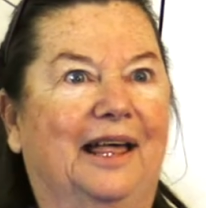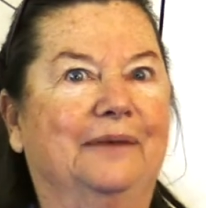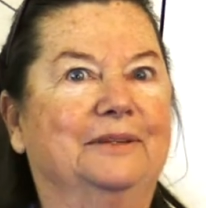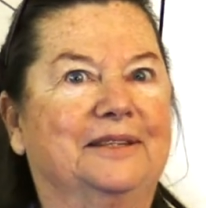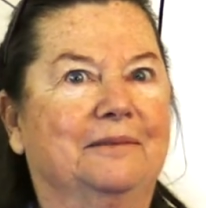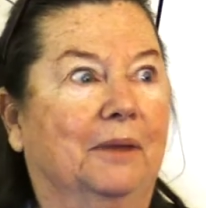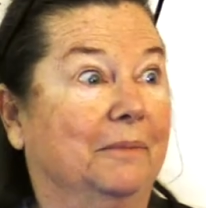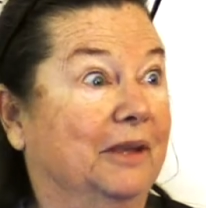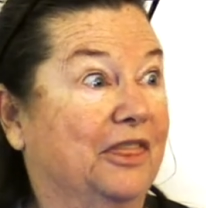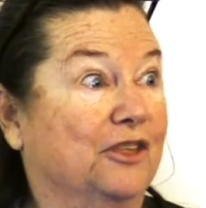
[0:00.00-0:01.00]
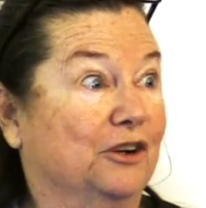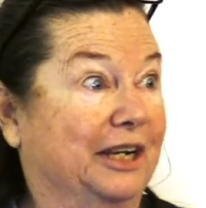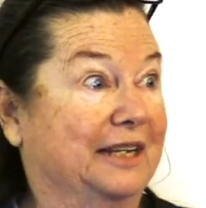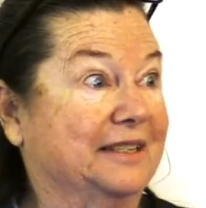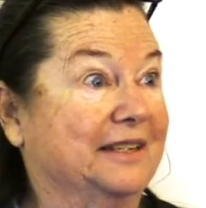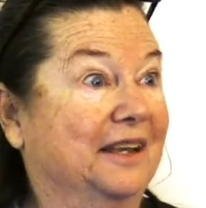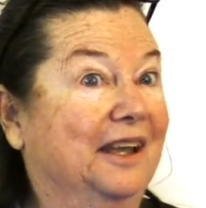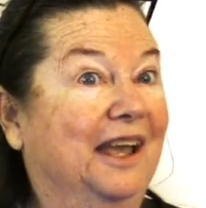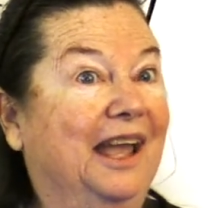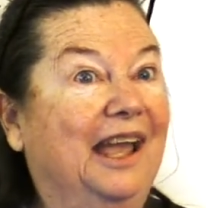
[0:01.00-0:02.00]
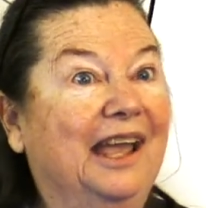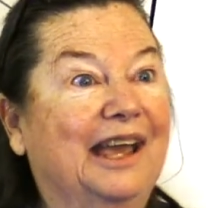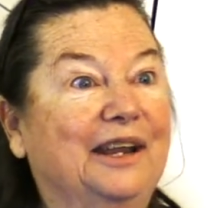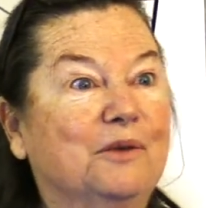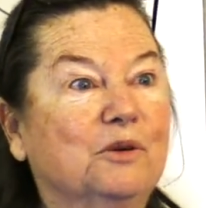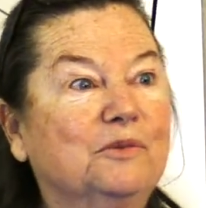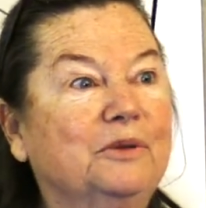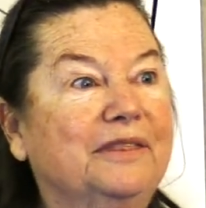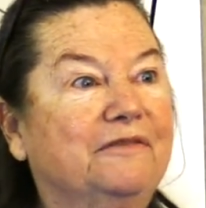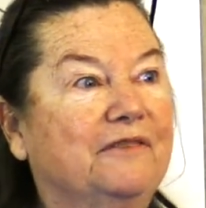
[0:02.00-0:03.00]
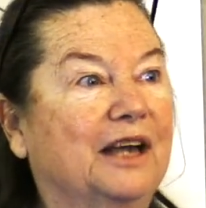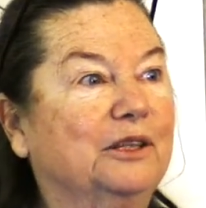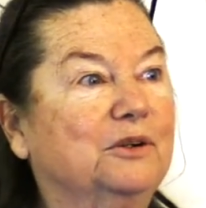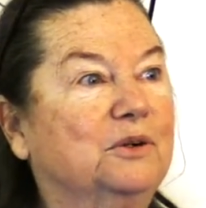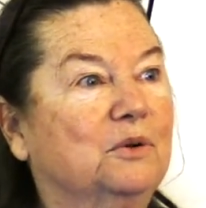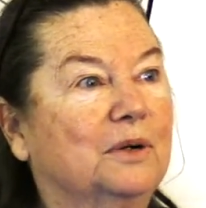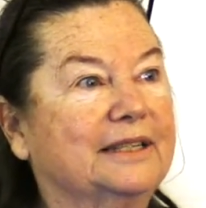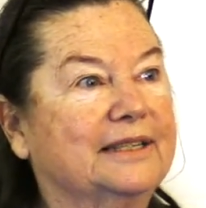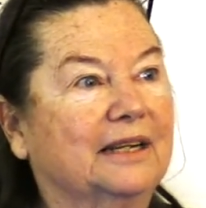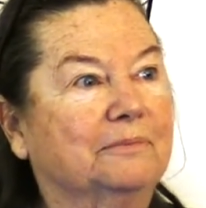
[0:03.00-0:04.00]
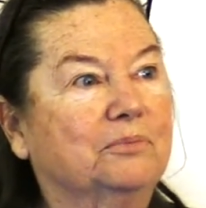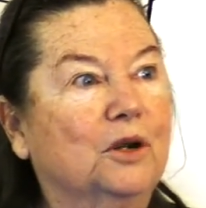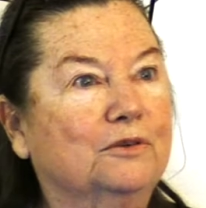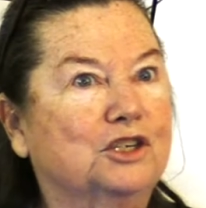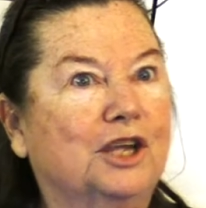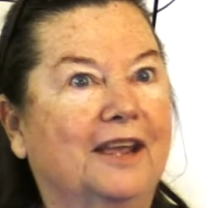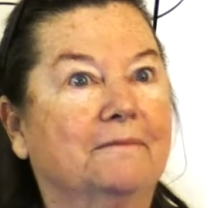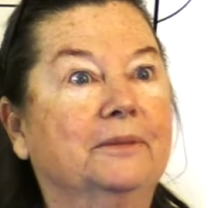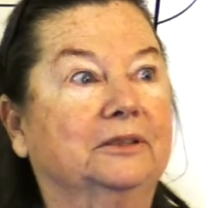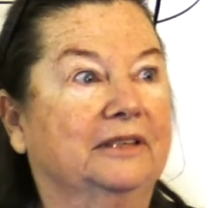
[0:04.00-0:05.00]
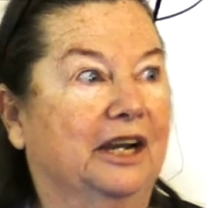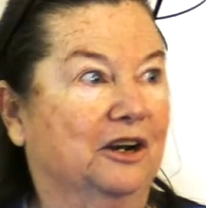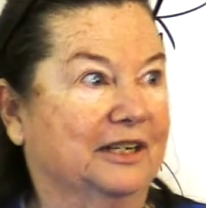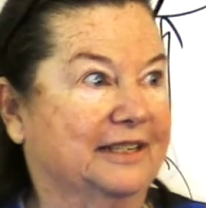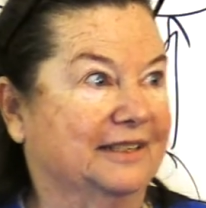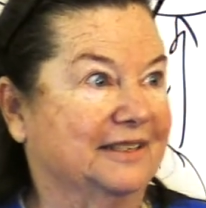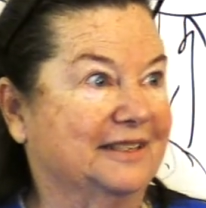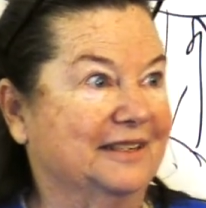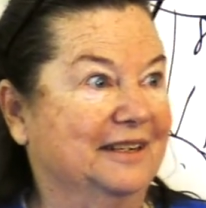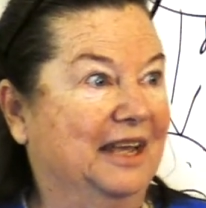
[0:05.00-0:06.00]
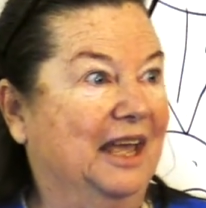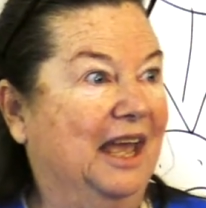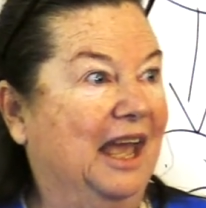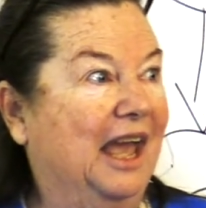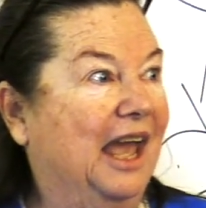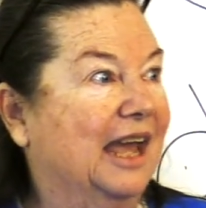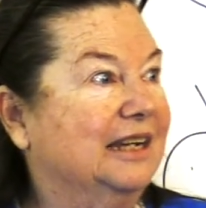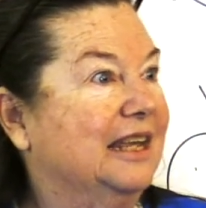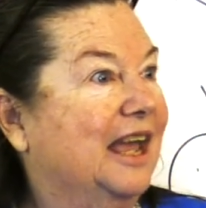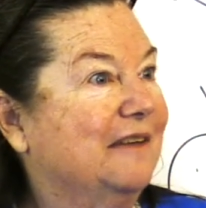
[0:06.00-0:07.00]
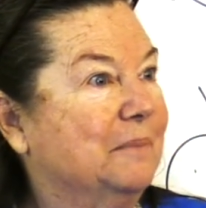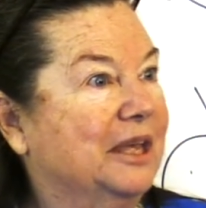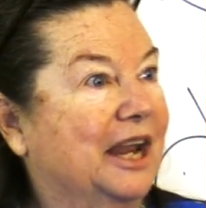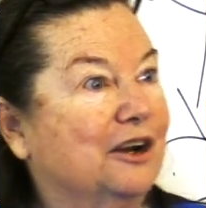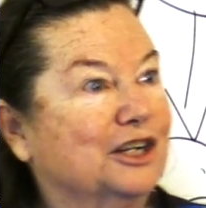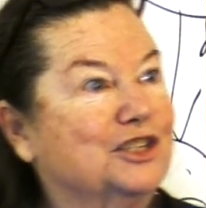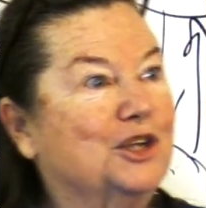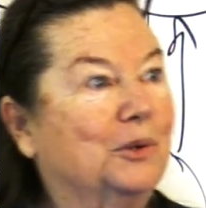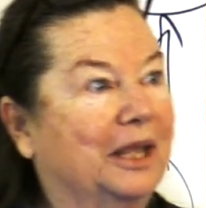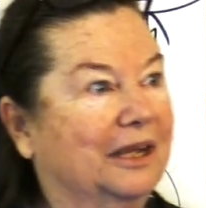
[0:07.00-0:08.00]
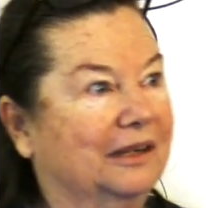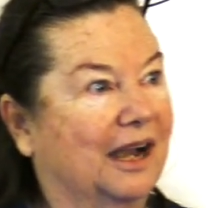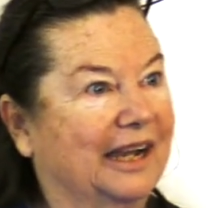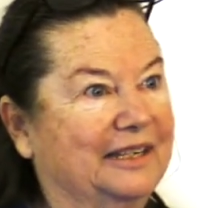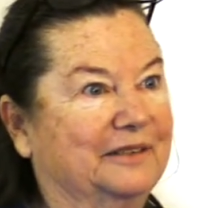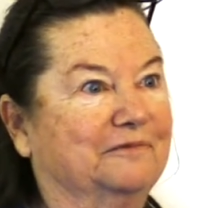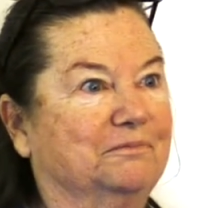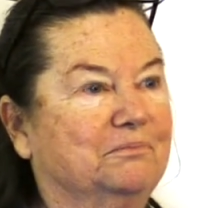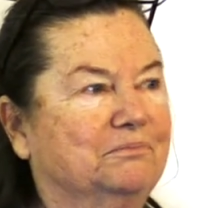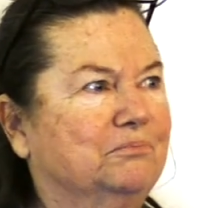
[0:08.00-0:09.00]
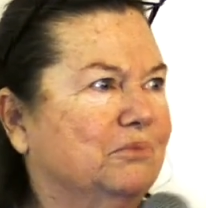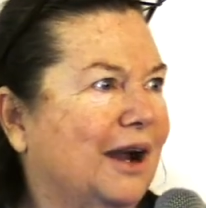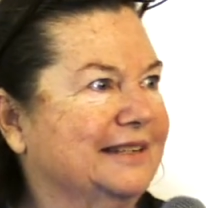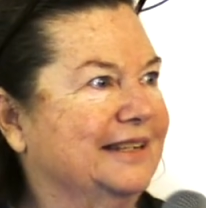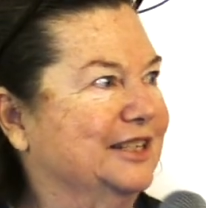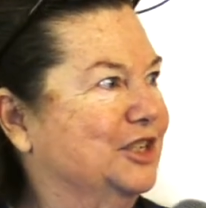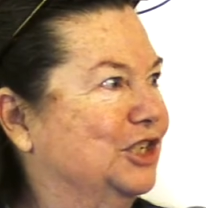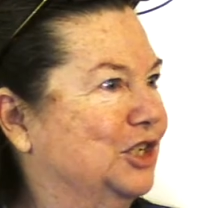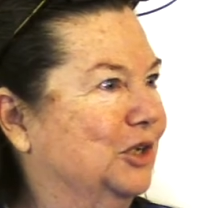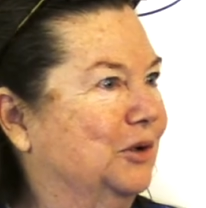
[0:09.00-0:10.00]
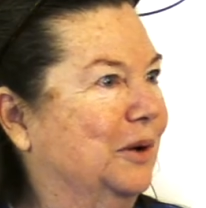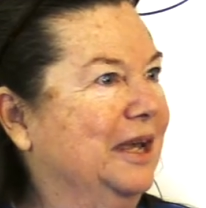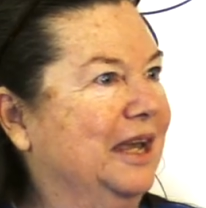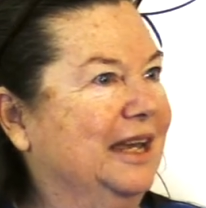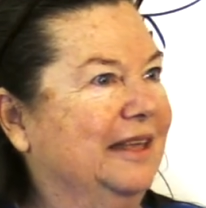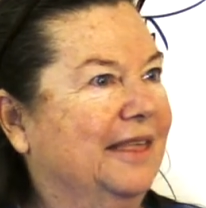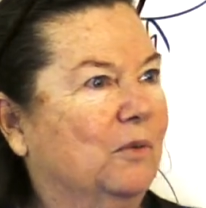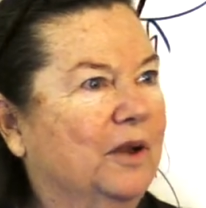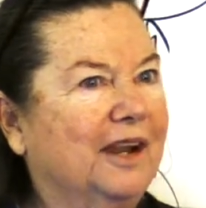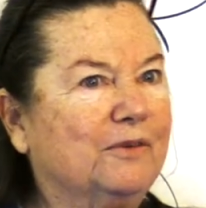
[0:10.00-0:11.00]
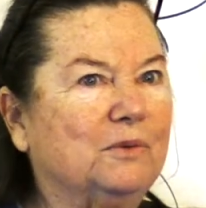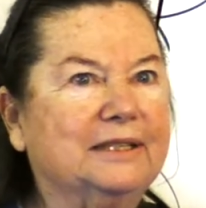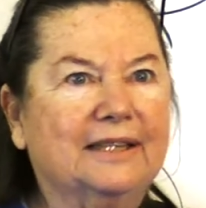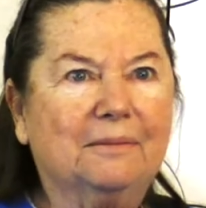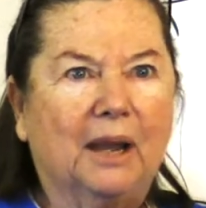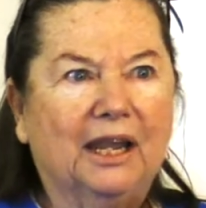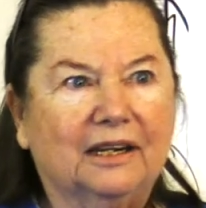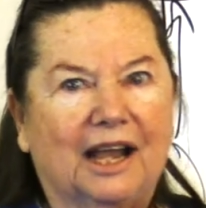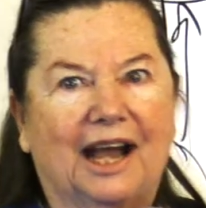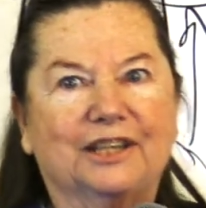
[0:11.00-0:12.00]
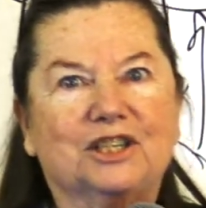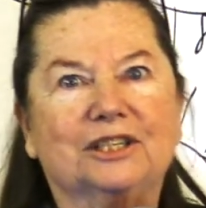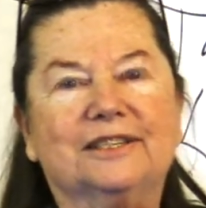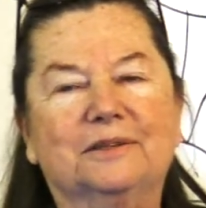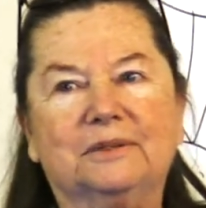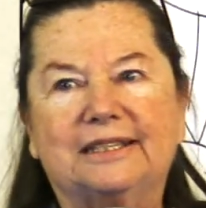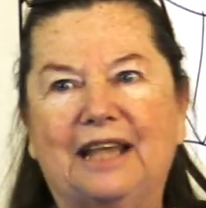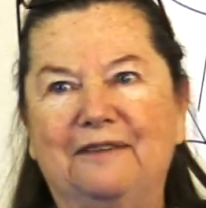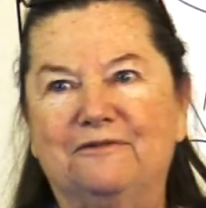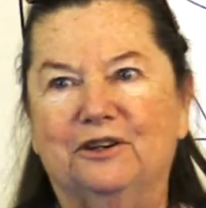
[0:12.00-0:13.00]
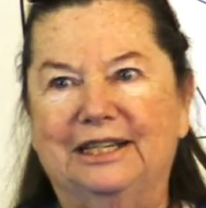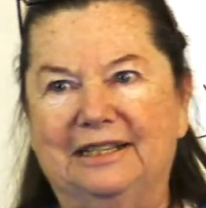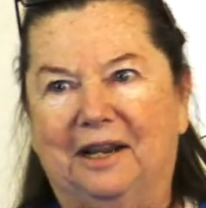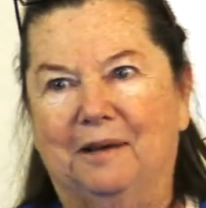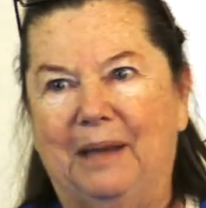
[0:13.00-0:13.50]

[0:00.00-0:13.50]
I was in my mid-30s. And I worked with a fellow who was a protege of Milton Erickson's. And he gave me an Ericksonian kind of process to do, that whatever was in my unconscious, it was safe for it to come